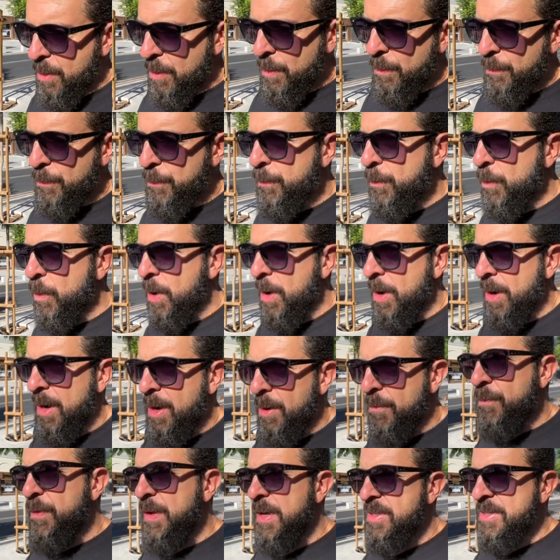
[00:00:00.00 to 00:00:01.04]
for
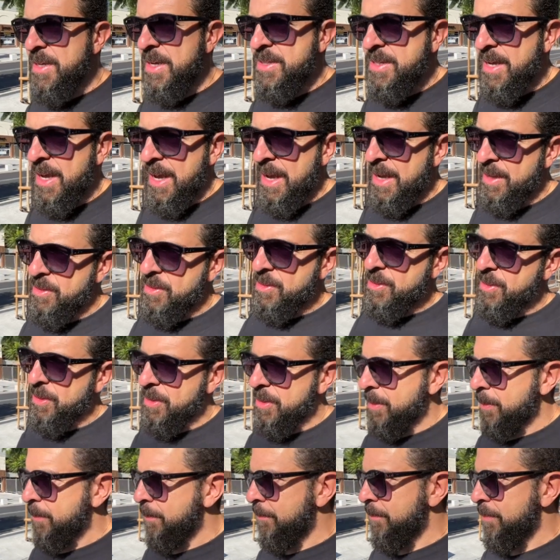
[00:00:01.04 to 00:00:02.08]
a visa to
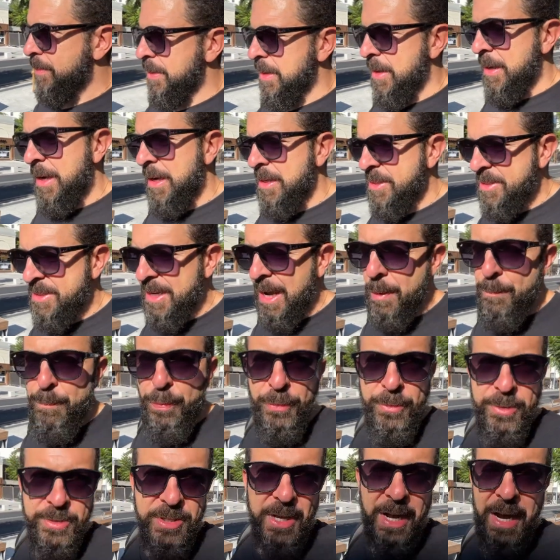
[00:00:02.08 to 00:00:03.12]
enter
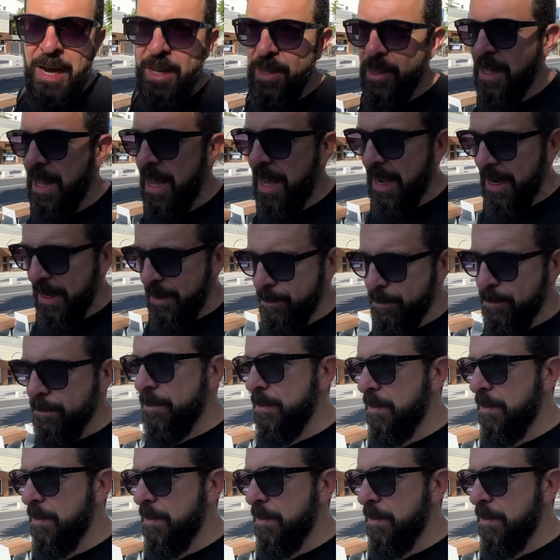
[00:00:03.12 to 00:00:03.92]
Cyprus online.